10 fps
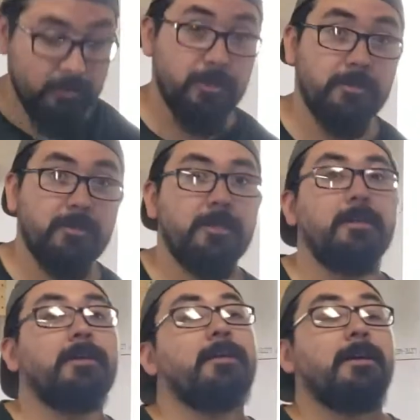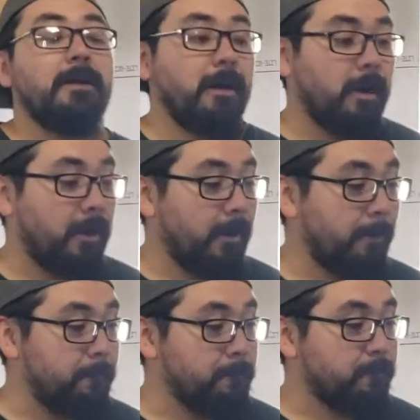Cheers.
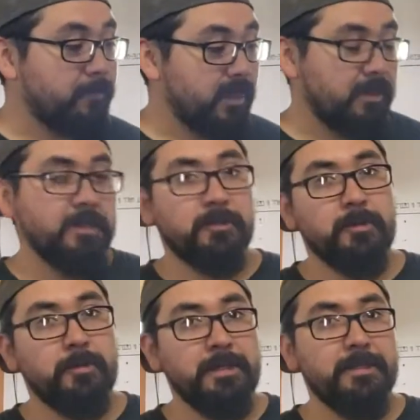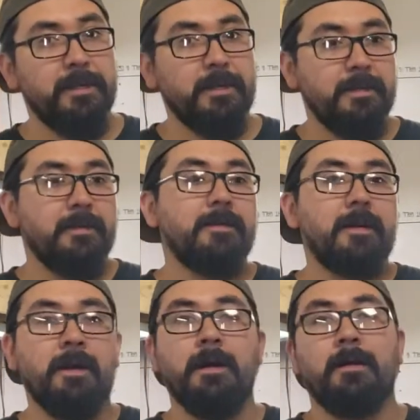Uh, did some tuning today.
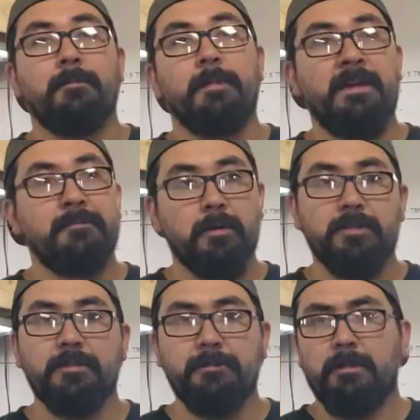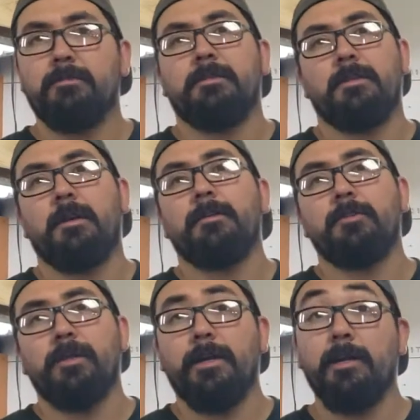I posted videos of the car at the
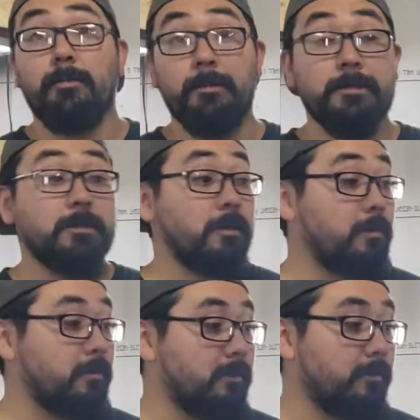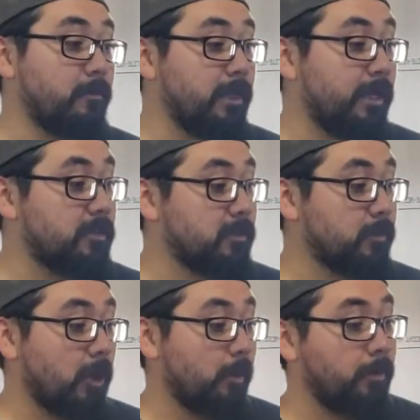track a couple weeks ago when we had some
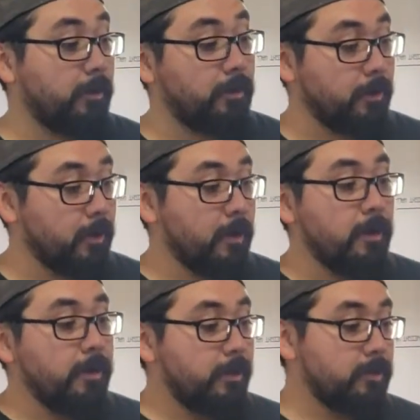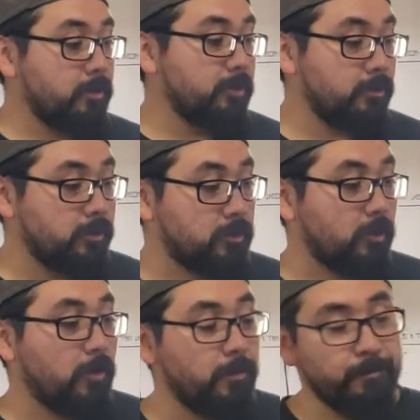carburetor issues.
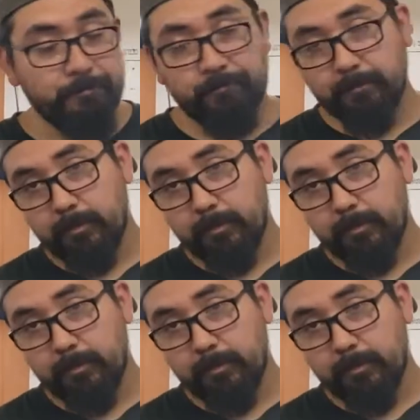So